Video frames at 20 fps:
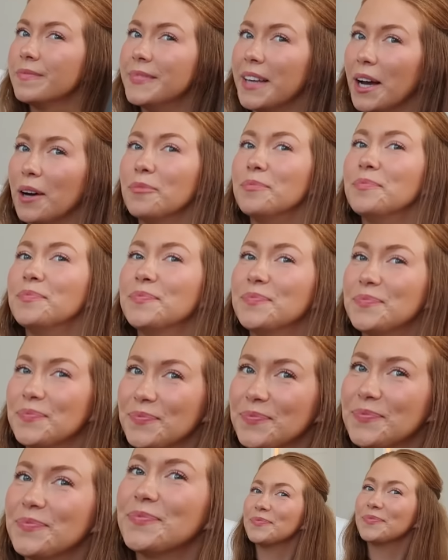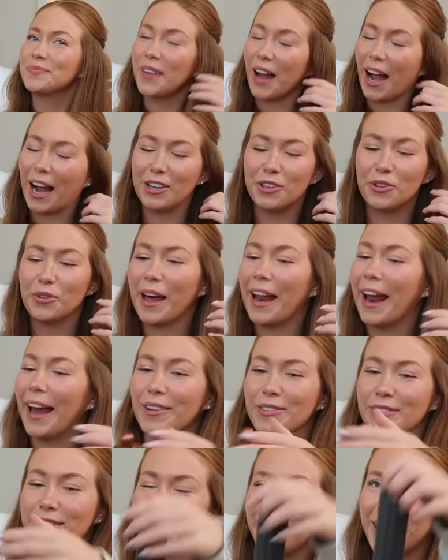Yep, I do that
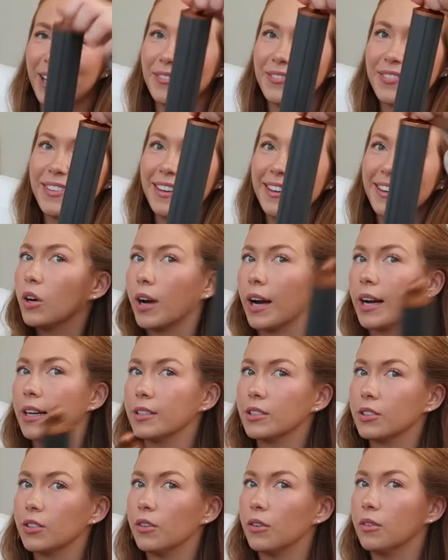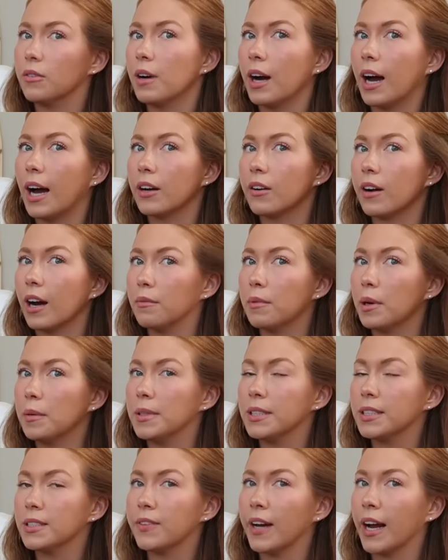every time. Okay, so I grab my
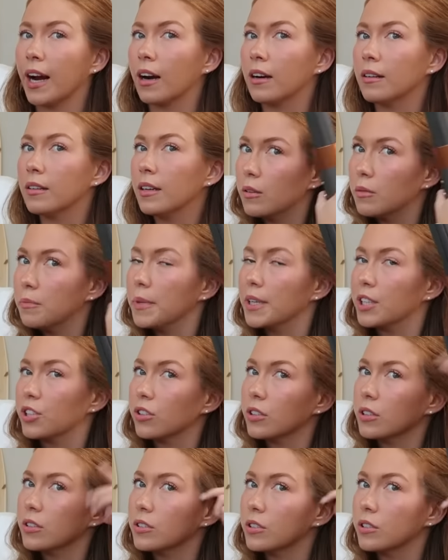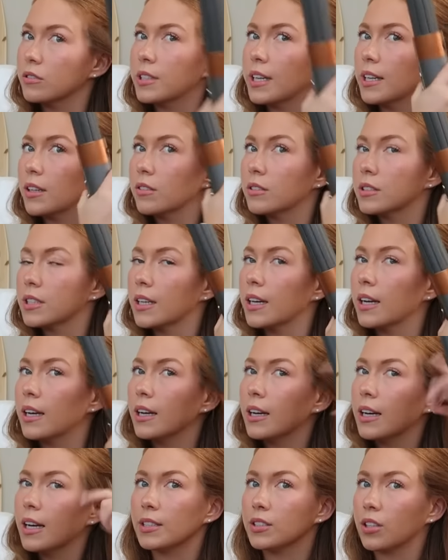piece of hair and make sure there's no tangles in it.
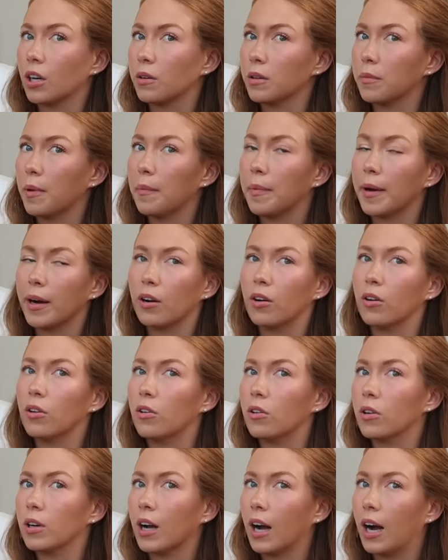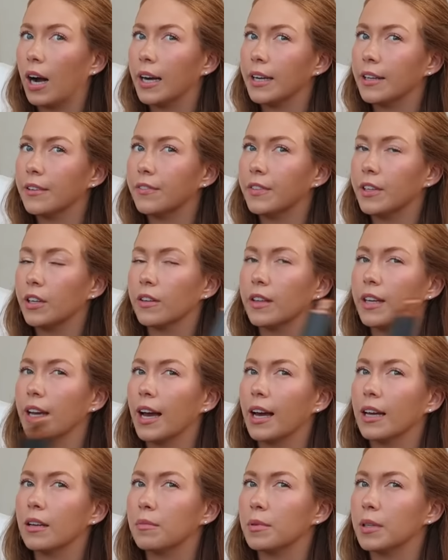I start with my barrel kind of near the
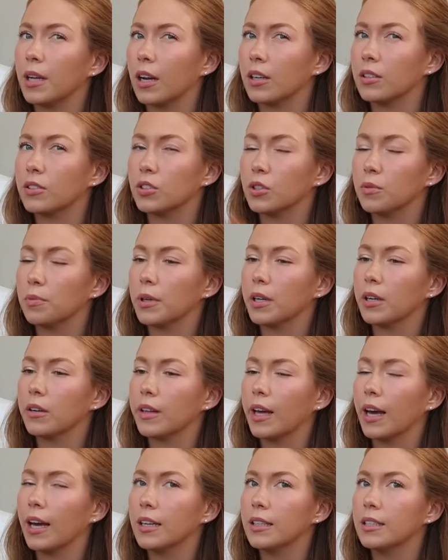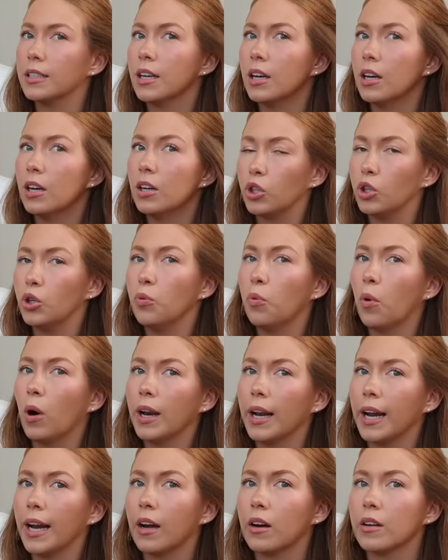end, but not super near the end. You
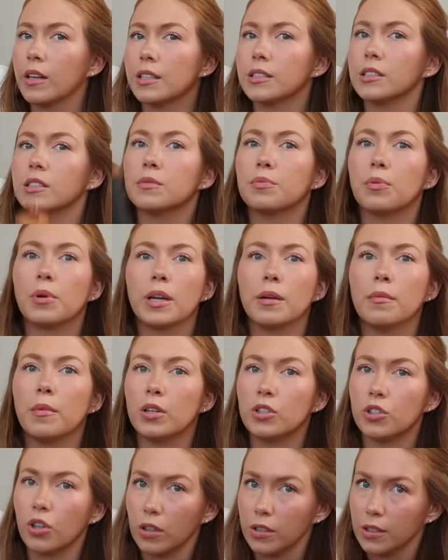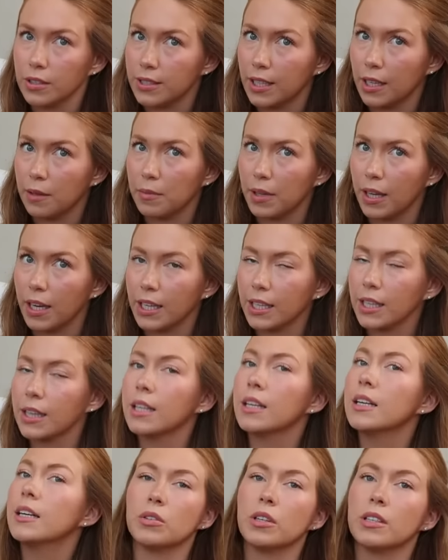want hair that's pretty much all the same length,
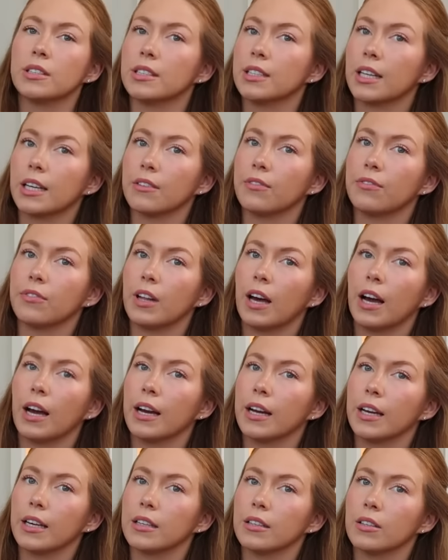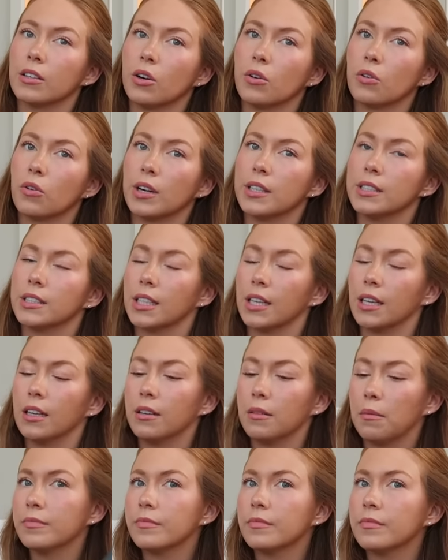so it doesn't like fly and go crazy.
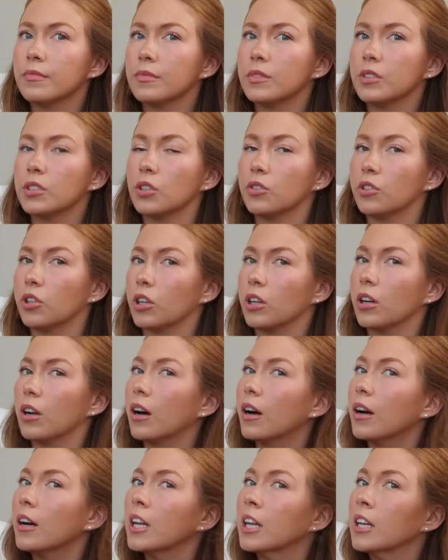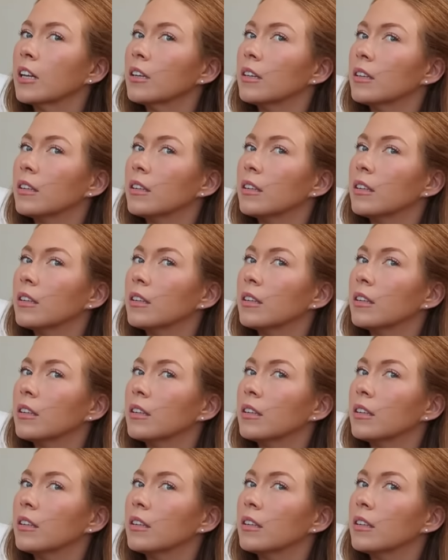So turn it on.